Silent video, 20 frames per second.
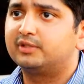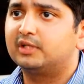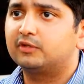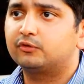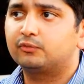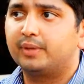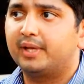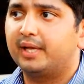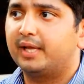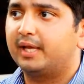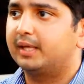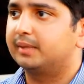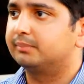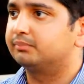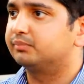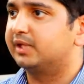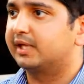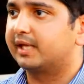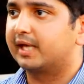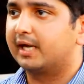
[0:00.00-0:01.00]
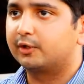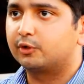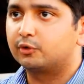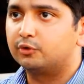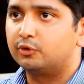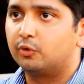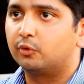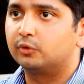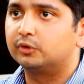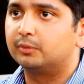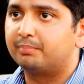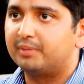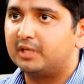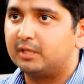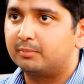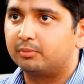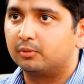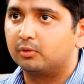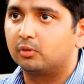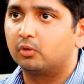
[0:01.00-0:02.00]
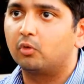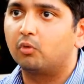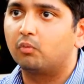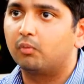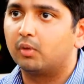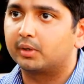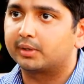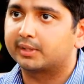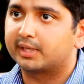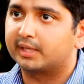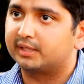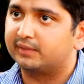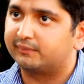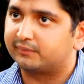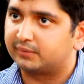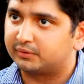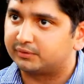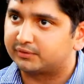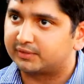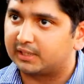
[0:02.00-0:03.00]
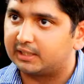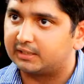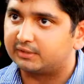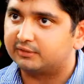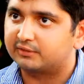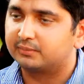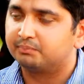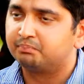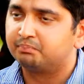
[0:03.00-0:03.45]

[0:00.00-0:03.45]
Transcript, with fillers: This way they get to know the people who work at different sites.